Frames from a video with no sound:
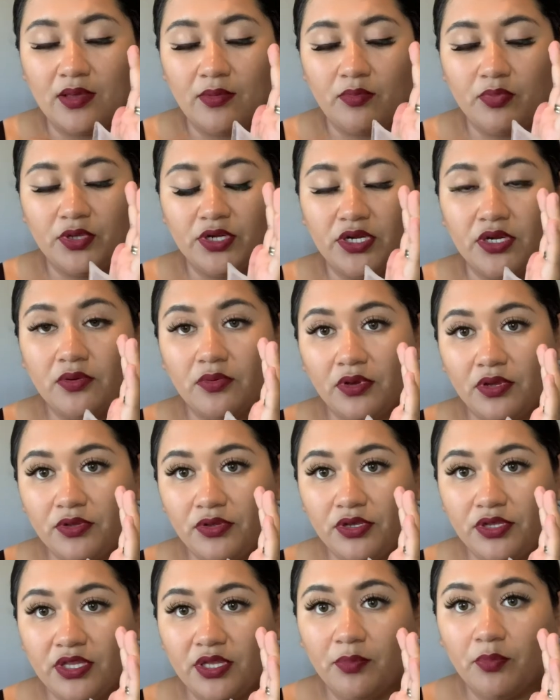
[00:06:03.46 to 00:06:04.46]
put it around
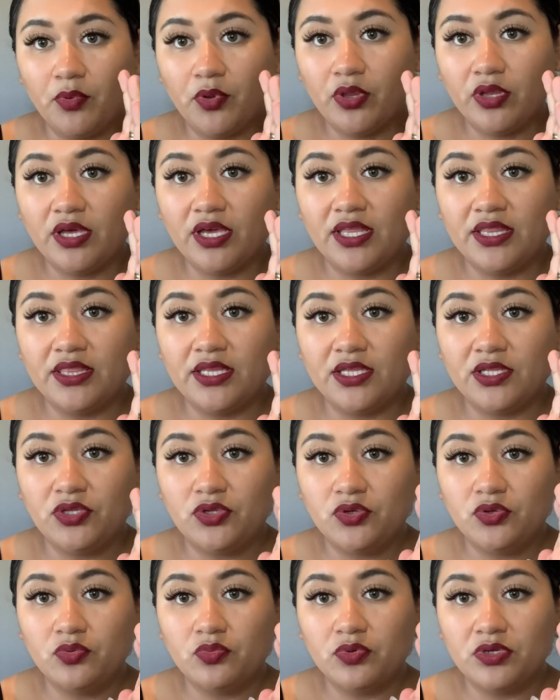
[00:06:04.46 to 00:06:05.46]
your nipple, and then
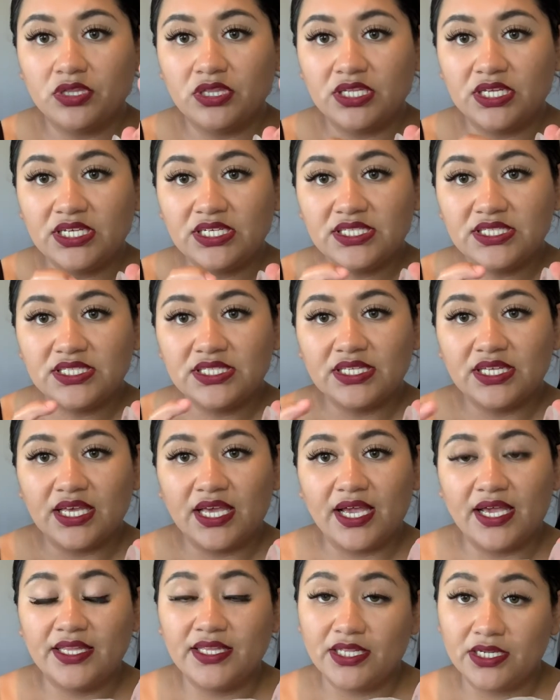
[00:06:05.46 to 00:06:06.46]
you release
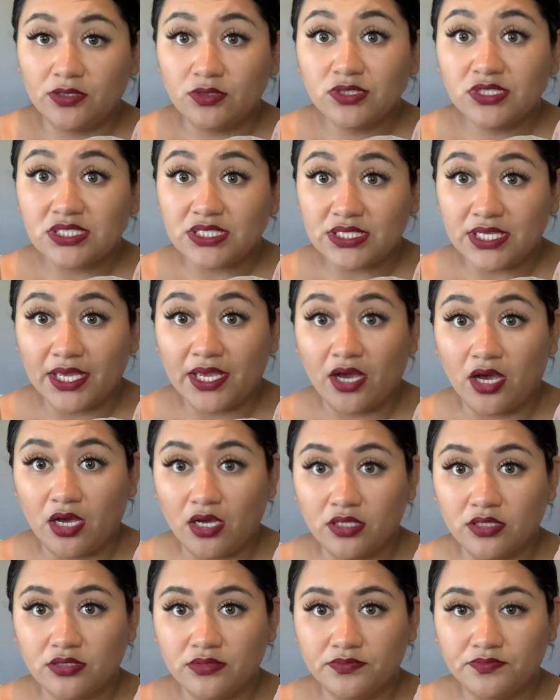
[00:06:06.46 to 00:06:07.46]
and it'll stay
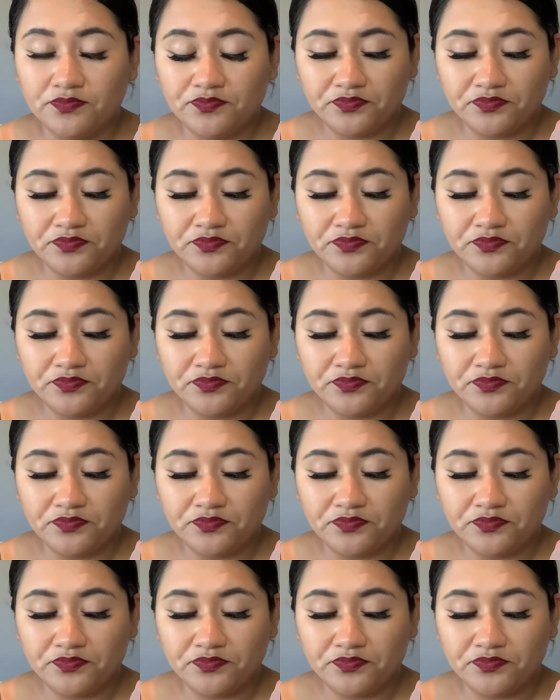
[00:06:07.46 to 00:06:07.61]
on.